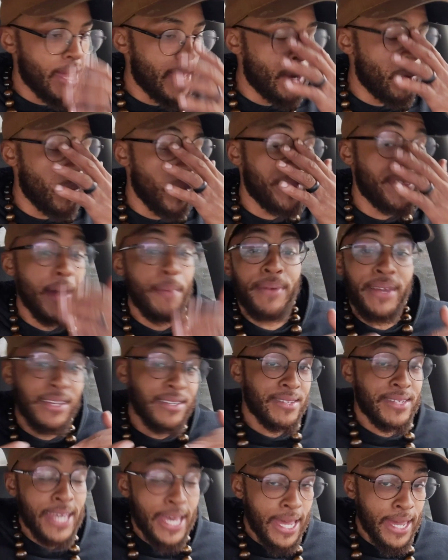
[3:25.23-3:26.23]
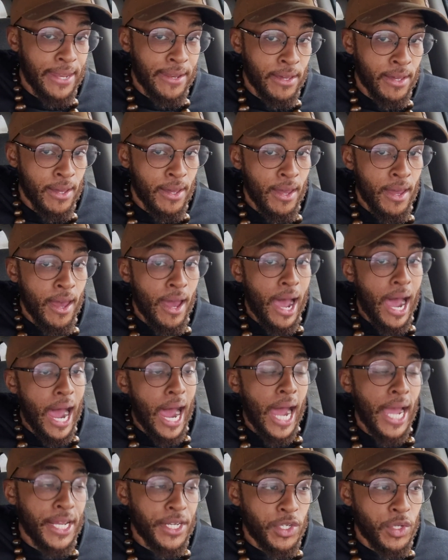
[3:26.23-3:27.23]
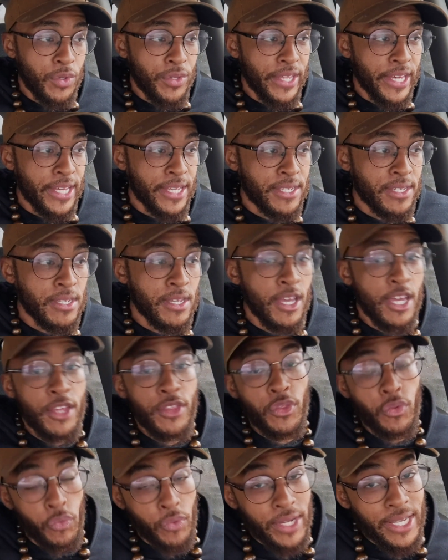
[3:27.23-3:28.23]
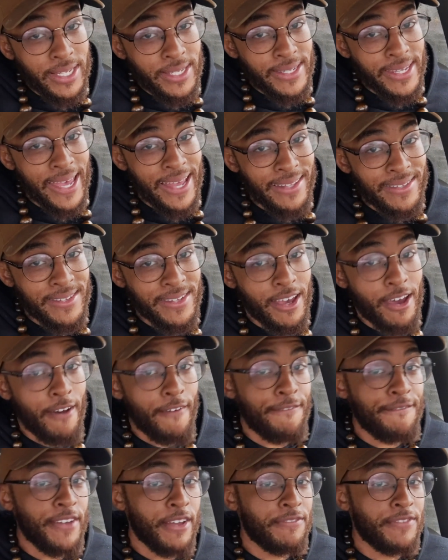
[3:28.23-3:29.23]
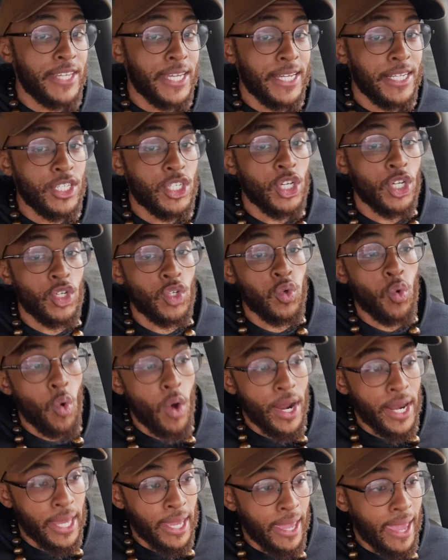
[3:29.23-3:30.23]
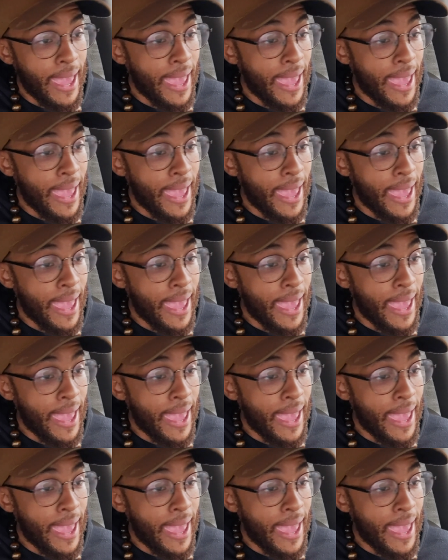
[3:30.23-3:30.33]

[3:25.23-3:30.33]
And with that being said, I do this 3 sets of 15 to 20,